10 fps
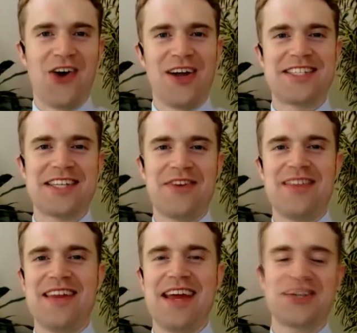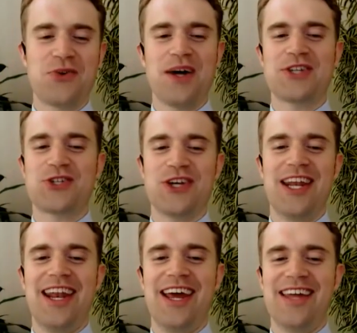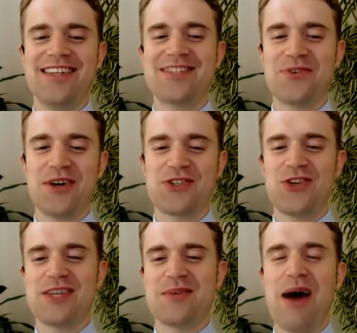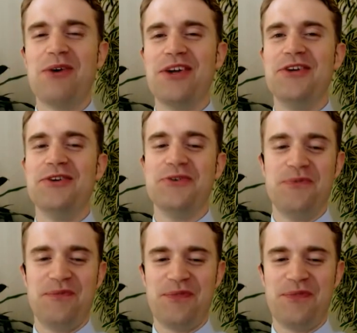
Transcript: All right, Stephanie, the next question, this question is about you.